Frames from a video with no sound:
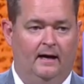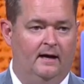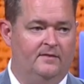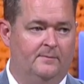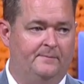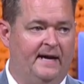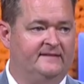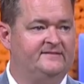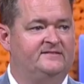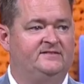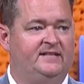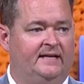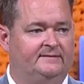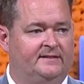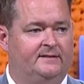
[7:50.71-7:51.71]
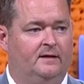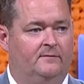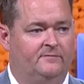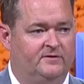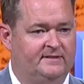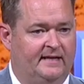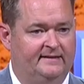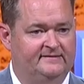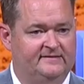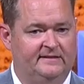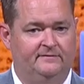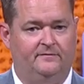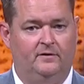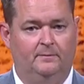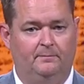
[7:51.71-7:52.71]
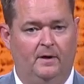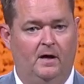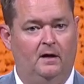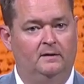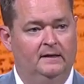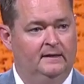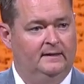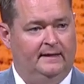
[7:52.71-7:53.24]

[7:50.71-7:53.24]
the best is yet to come for Tennessee football.